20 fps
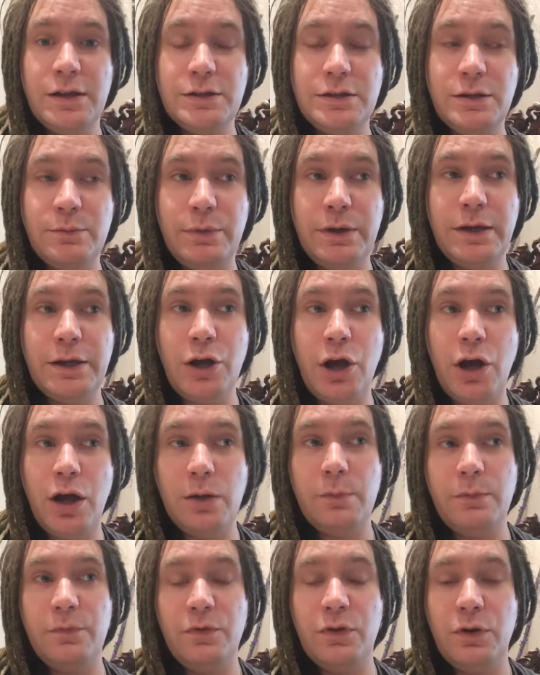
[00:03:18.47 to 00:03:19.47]
to being
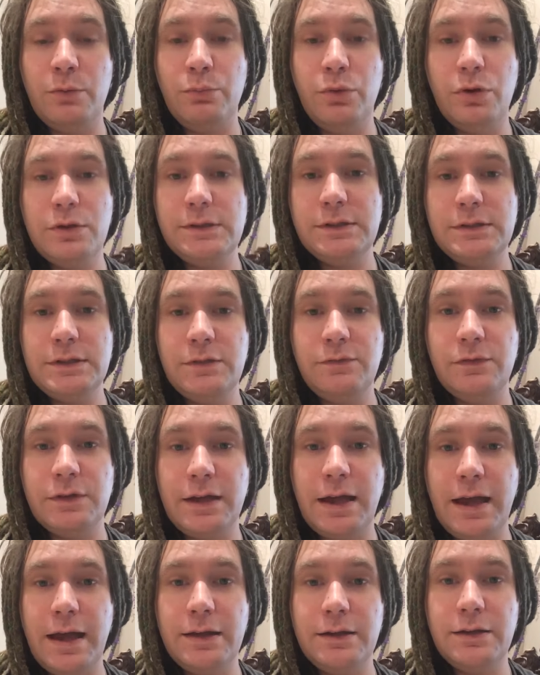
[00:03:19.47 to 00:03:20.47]
hopeful and positive
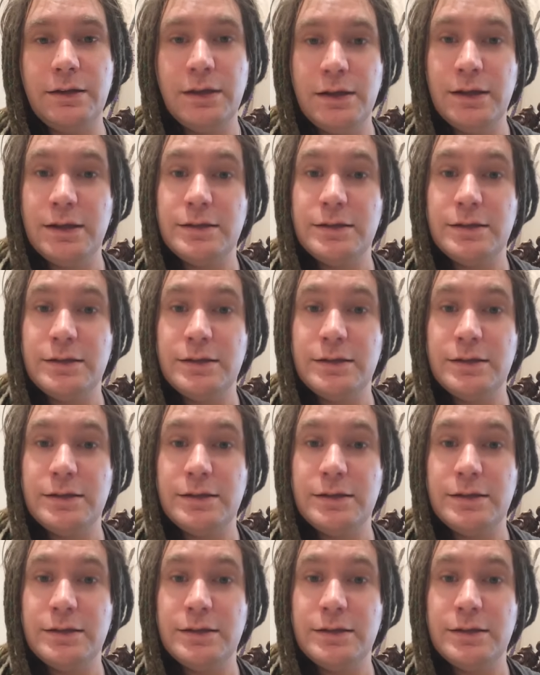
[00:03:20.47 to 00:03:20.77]
again,